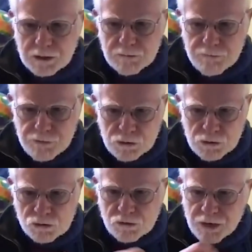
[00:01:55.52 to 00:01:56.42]

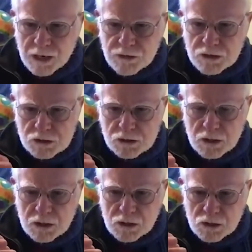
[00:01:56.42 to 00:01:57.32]
views of how these
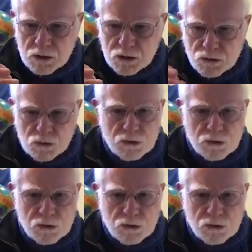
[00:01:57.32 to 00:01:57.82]
solar